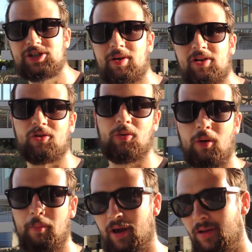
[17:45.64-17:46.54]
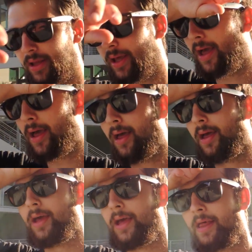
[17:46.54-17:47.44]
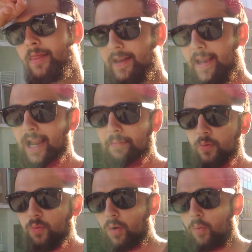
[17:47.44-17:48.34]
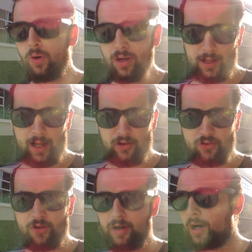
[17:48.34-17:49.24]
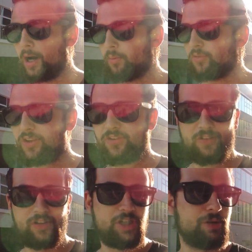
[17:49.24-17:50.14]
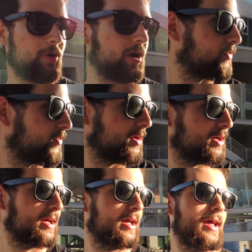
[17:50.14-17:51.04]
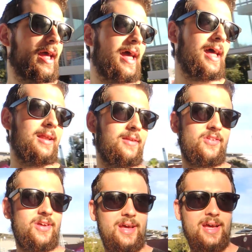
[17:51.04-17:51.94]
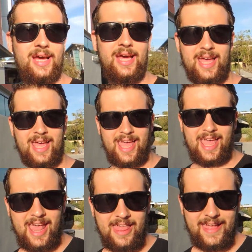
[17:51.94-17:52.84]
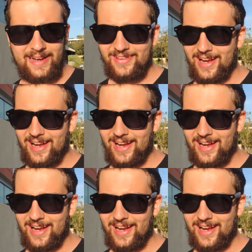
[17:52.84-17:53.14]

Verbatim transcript: sheep brains. So apparently the Anatomy 101 class of dissecting sheep brains. And they